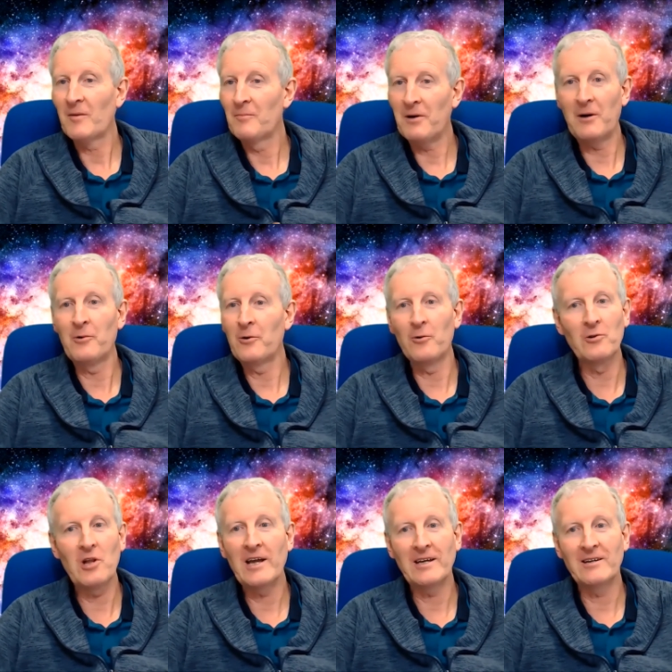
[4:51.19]
But we all
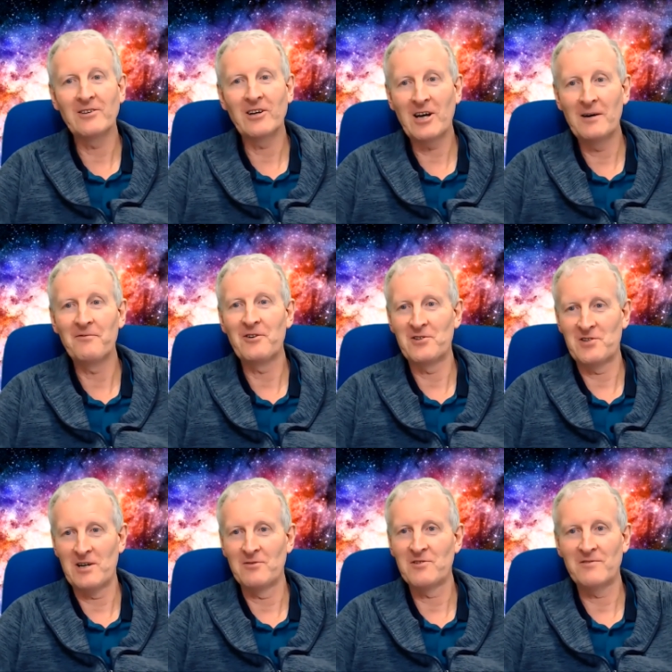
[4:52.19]
like the comfort
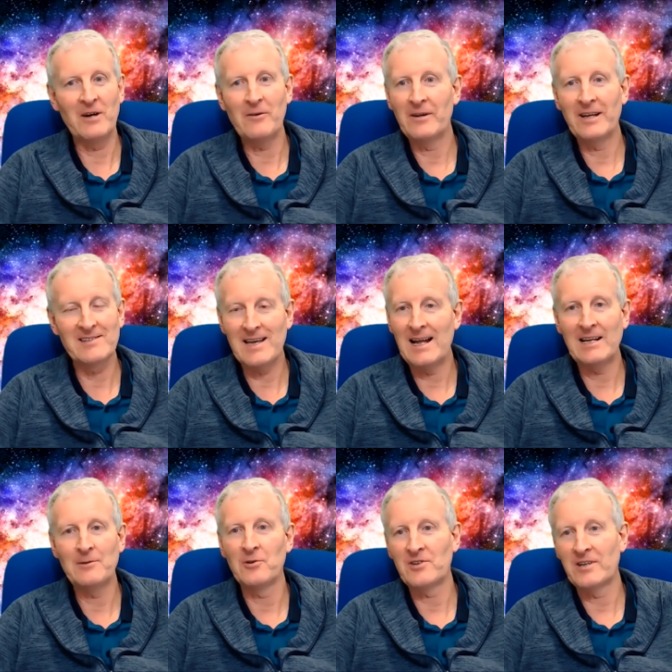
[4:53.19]
zones of knowing exactly
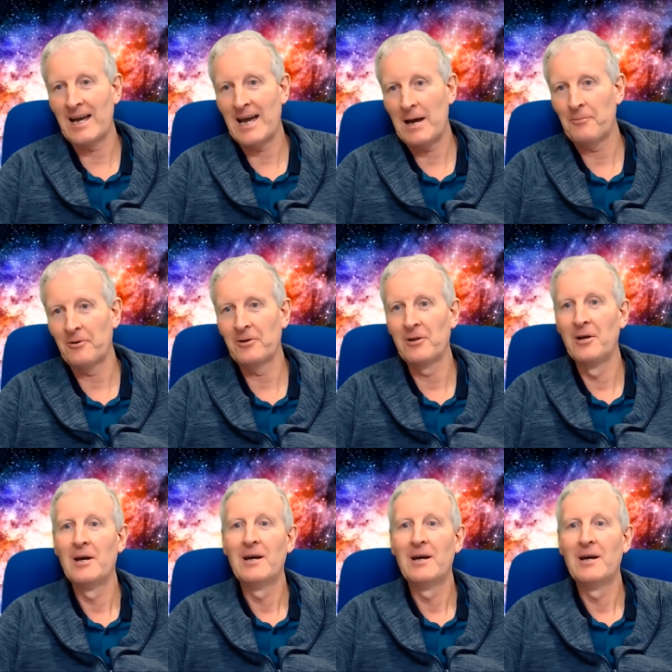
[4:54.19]
what's going to happen.